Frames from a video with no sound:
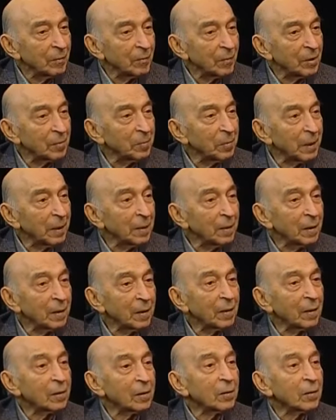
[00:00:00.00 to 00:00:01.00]

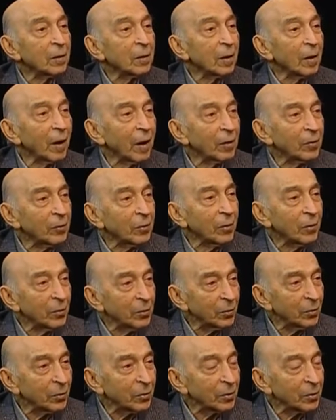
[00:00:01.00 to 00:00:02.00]
depending on how you
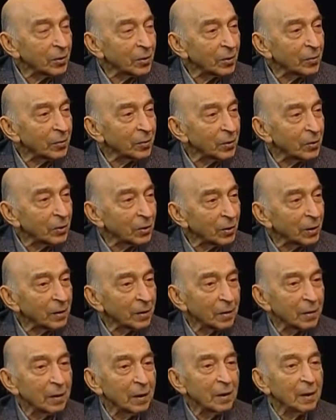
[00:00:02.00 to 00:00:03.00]
use the
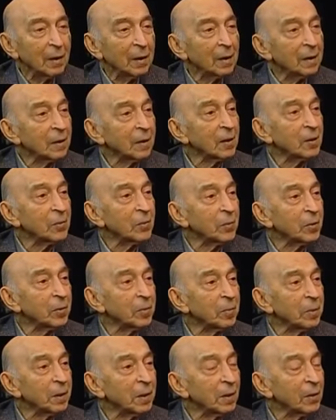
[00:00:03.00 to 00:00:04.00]
refrigerator. This would
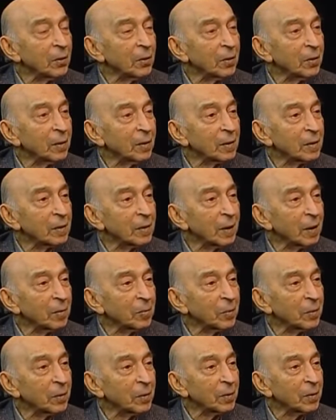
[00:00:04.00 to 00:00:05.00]
be a good
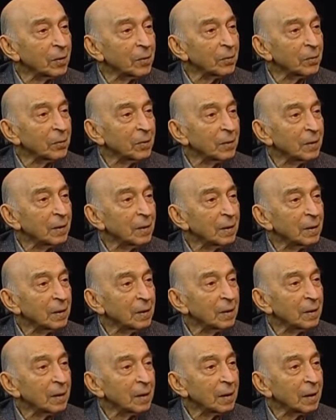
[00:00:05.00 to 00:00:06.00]
example of
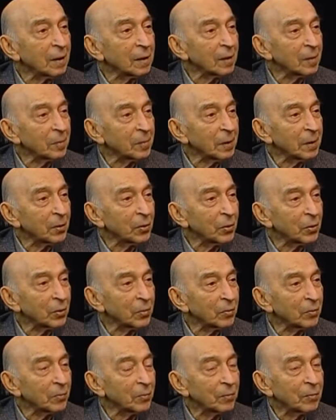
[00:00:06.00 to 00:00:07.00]
adaptation.
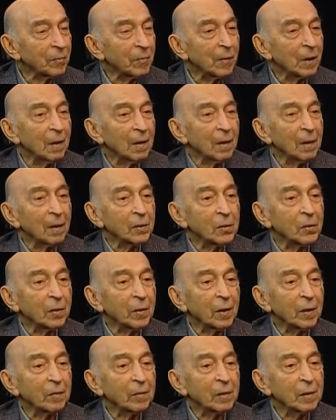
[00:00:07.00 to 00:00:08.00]
So
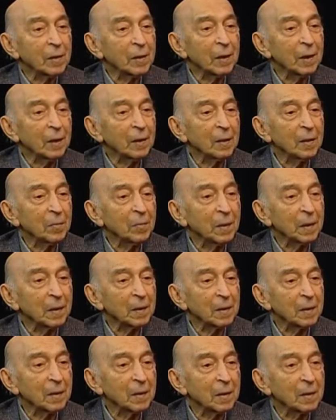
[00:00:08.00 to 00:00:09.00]
I would say the
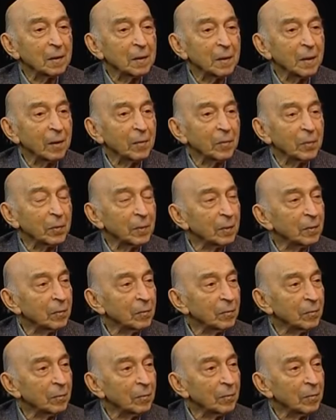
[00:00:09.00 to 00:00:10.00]
best example
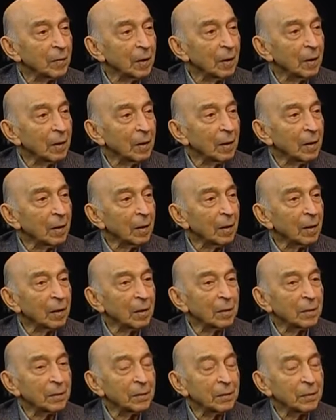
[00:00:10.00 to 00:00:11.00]

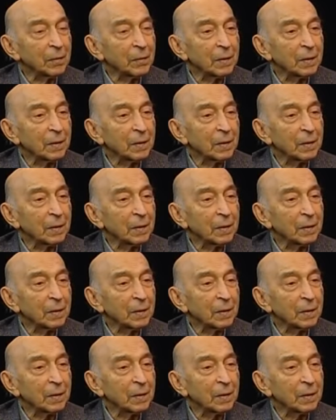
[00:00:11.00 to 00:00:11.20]
of